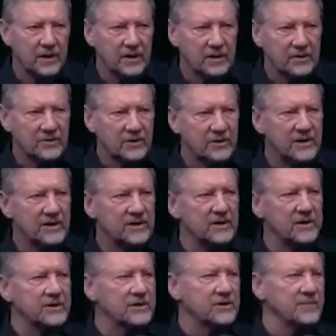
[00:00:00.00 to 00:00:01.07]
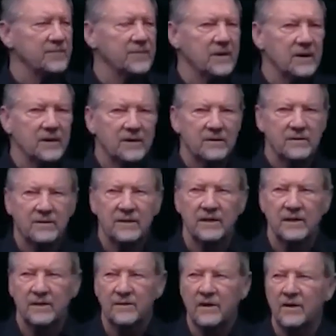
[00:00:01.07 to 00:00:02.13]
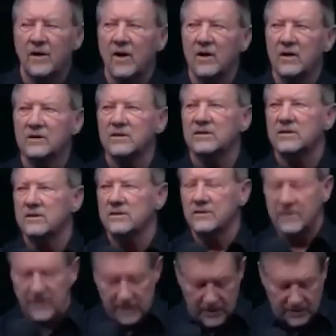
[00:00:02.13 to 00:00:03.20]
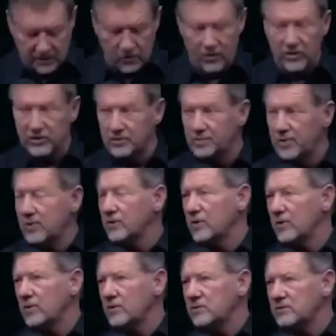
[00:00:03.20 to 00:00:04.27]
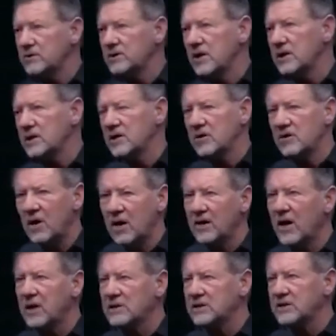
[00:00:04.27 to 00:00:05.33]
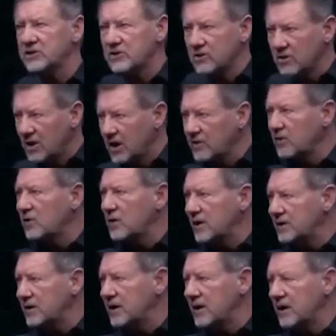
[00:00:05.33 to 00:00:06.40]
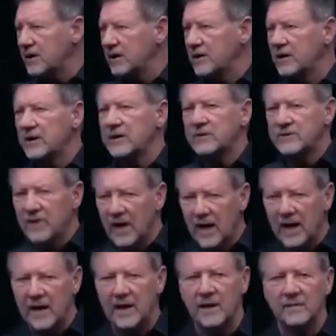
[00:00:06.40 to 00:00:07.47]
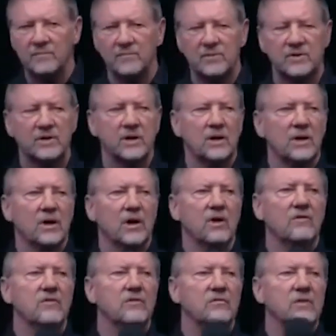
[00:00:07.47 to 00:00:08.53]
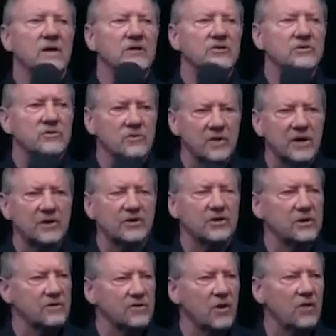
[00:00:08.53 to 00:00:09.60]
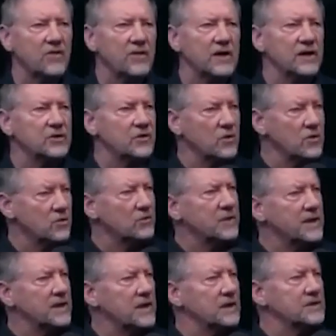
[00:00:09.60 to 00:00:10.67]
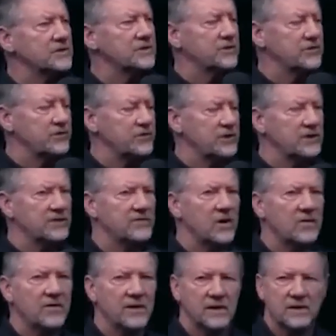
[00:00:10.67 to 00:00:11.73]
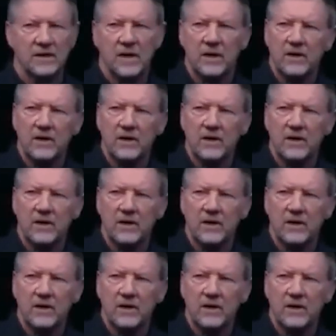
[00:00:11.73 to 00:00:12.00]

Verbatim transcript: So he says, the, there are, and the word is plural. It's not chronos, it's chronoi there. Times of the restoration of all things or the reconstituting of all things.